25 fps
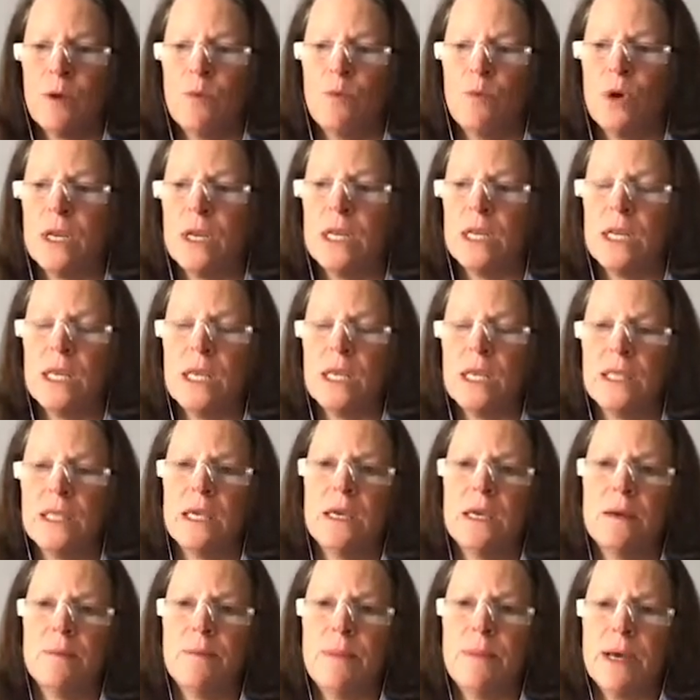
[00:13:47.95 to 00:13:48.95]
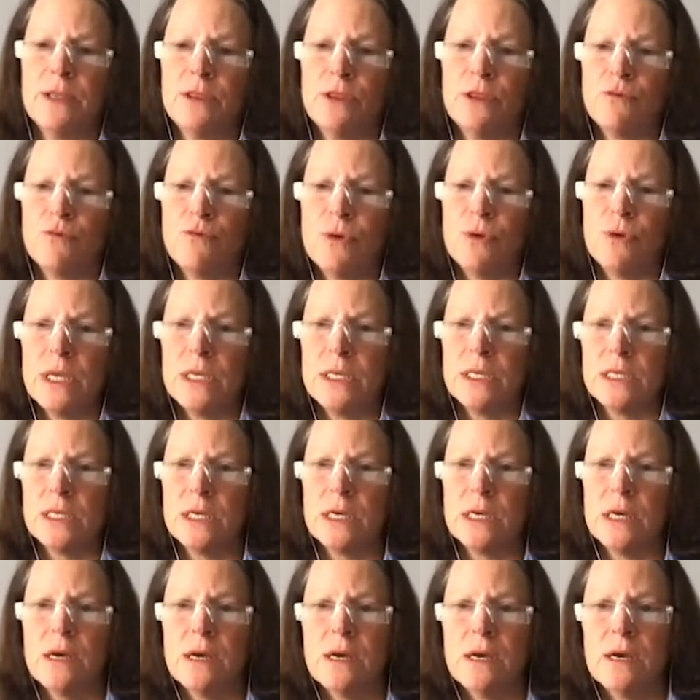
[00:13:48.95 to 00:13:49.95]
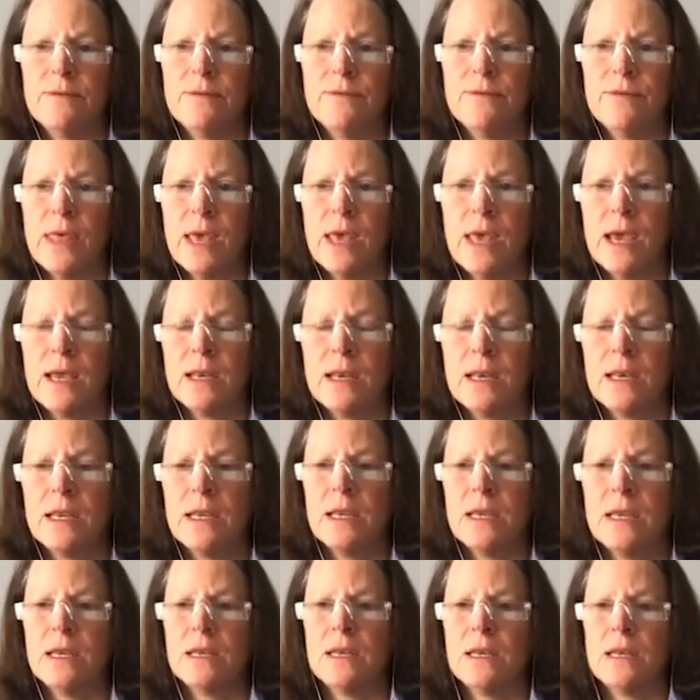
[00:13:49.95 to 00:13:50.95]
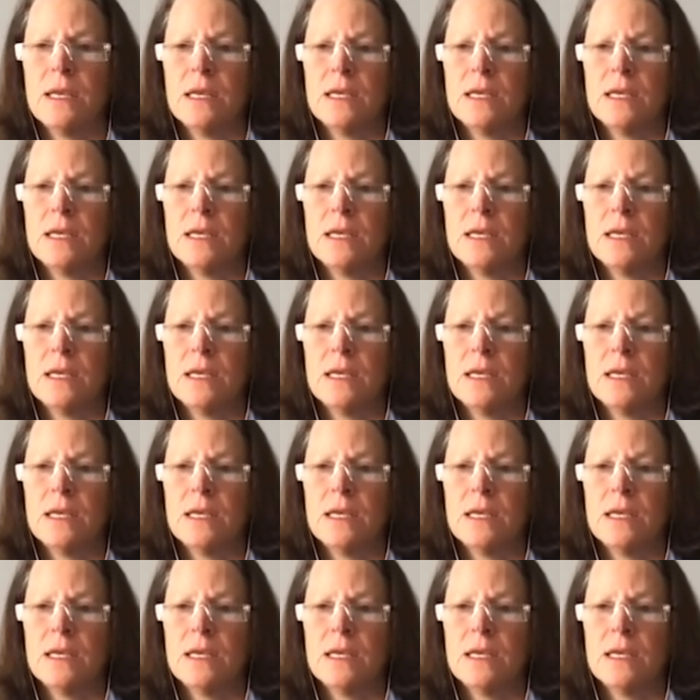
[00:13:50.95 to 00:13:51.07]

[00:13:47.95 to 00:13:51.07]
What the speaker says: what did he think about the risk of that in